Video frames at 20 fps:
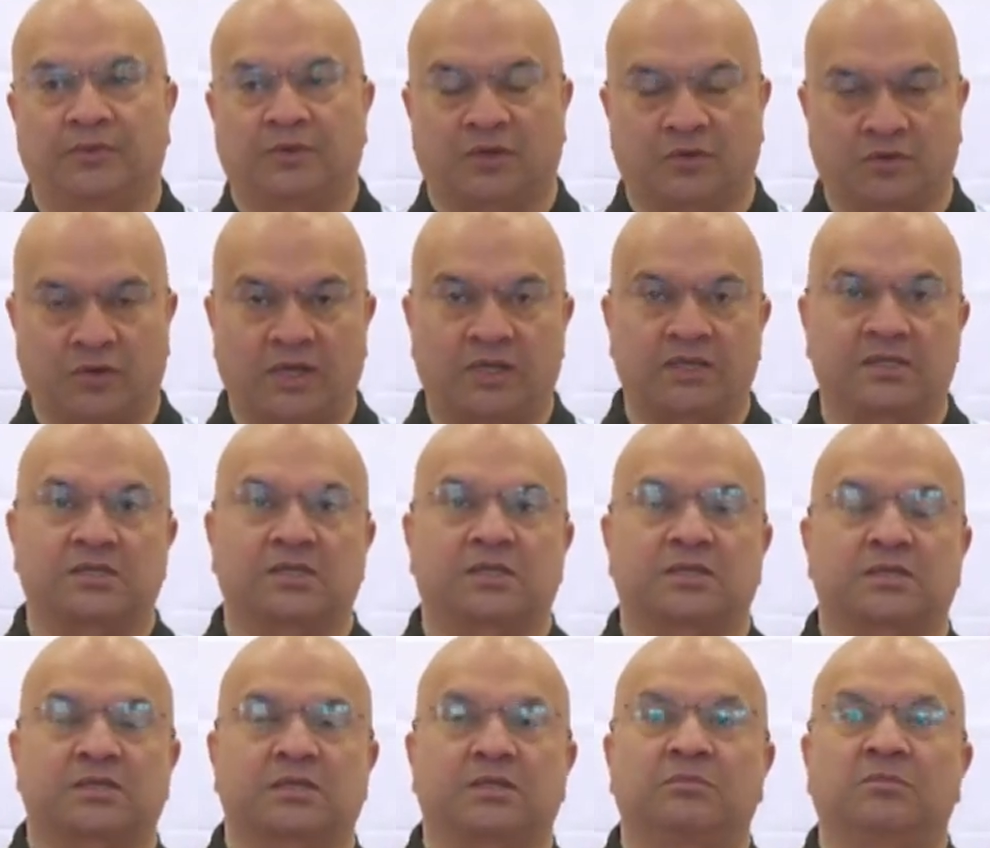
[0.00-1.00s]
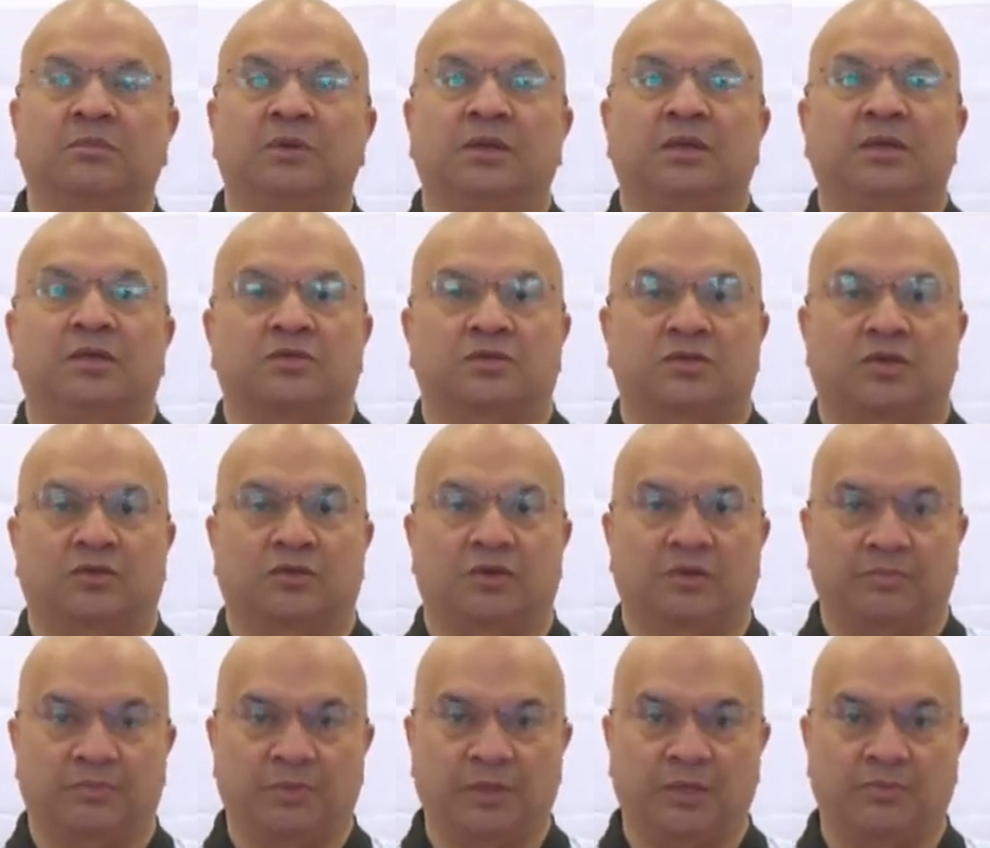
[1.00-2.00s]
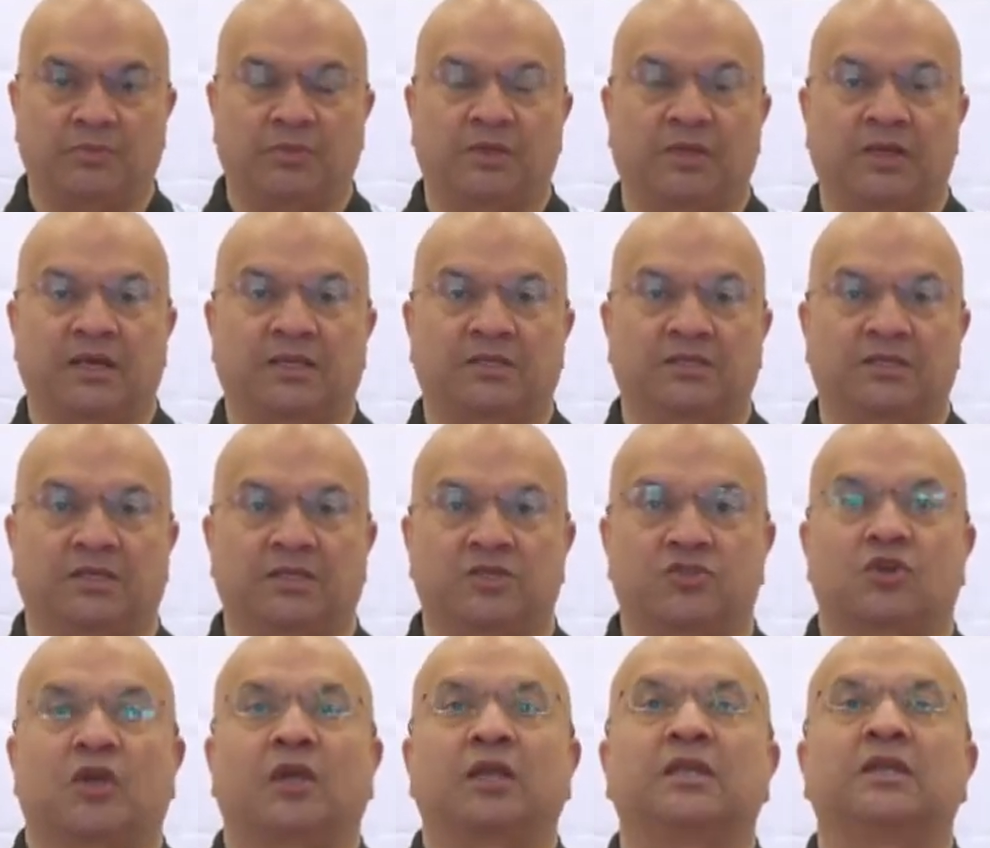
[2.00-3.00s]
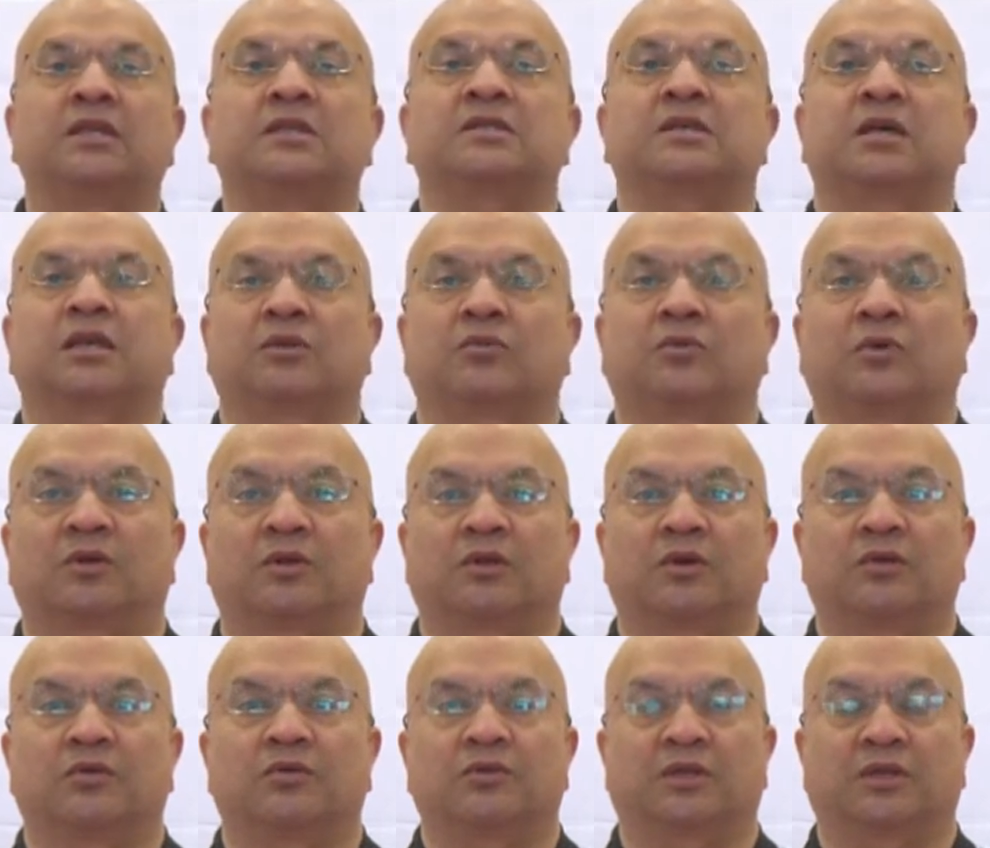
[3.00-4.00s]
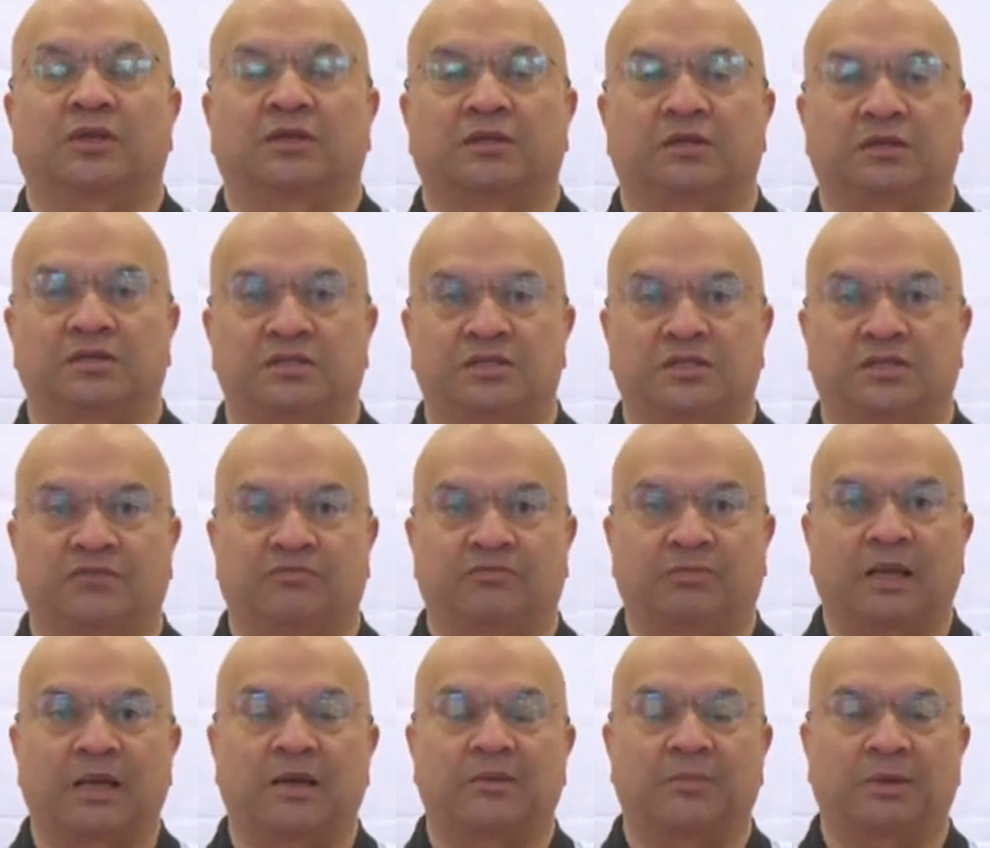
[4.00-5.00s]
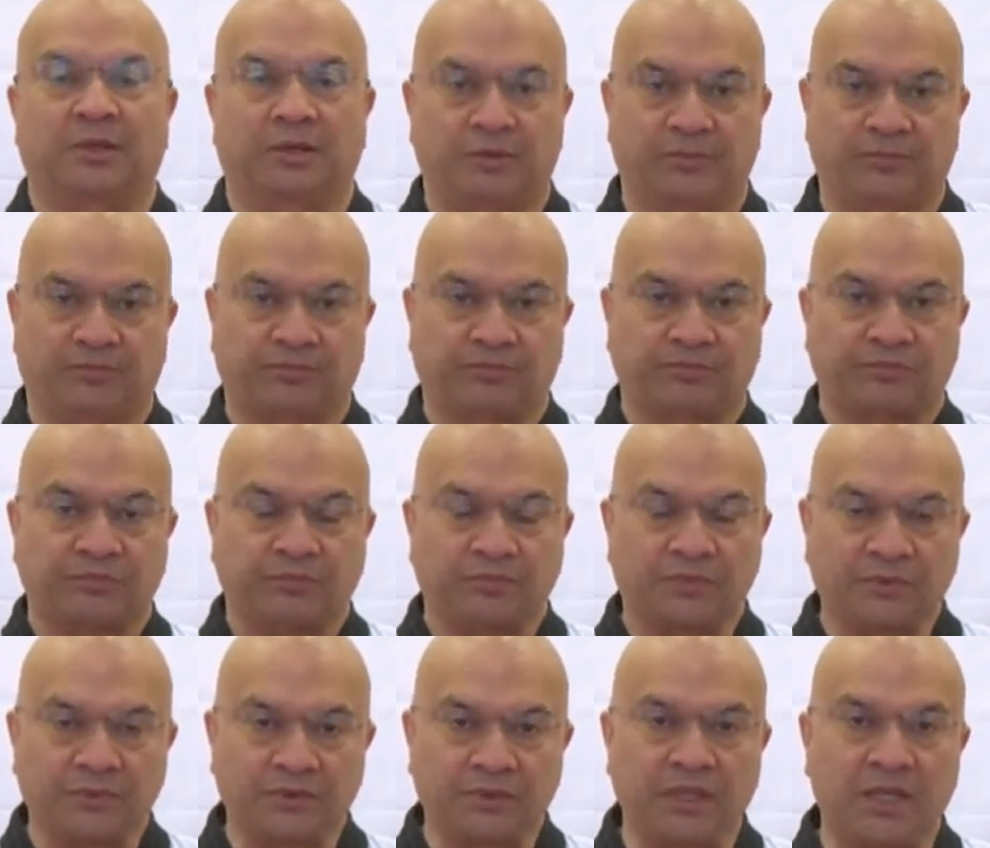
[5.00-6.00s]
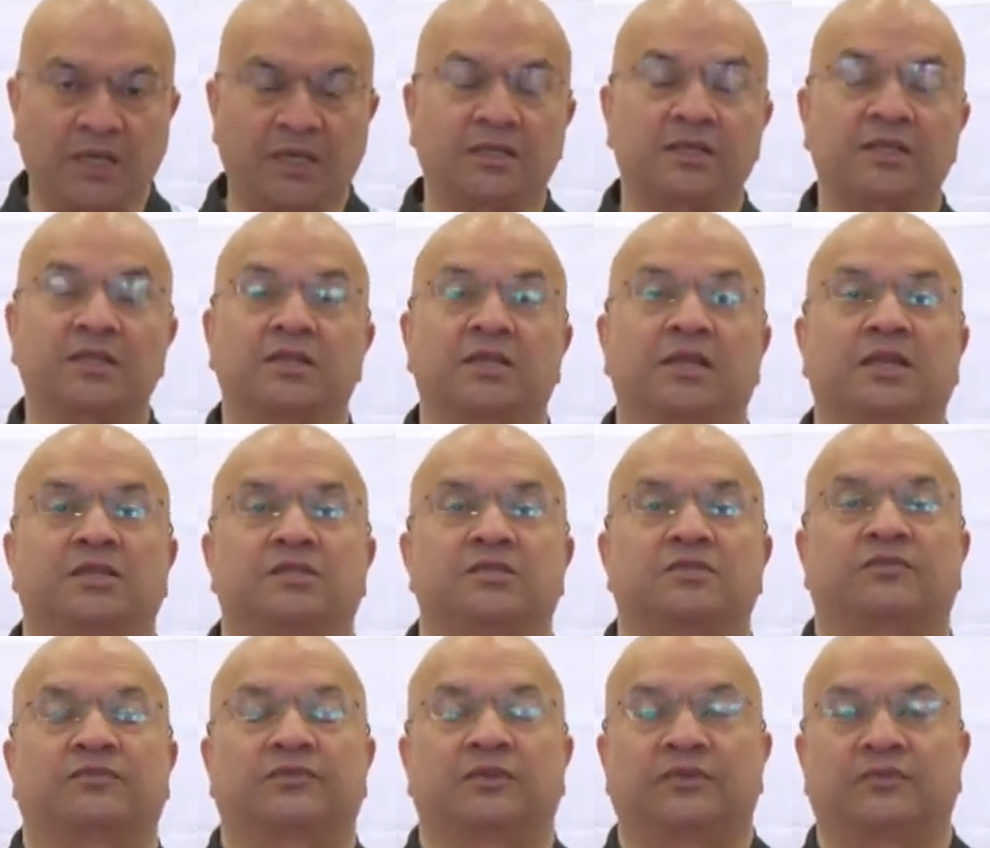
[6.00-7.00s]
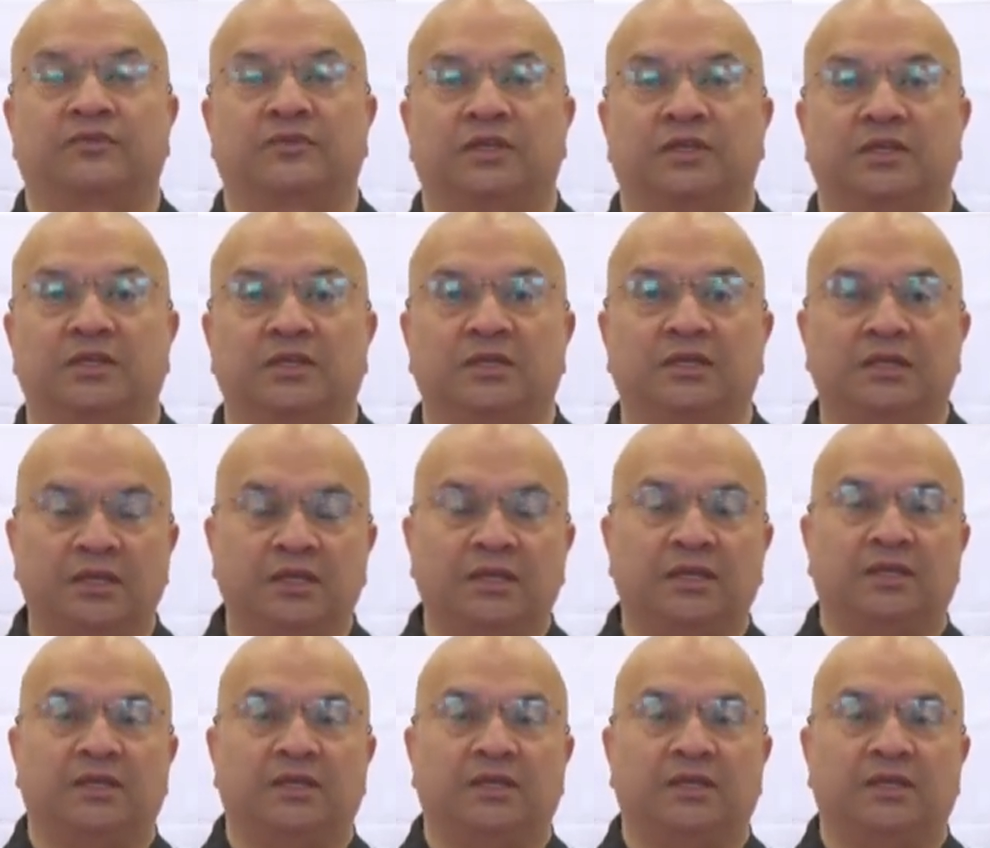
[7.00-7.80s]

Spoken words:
grade system so that people that actually train in Taekwondo, they can achieve black belt under the age of 15,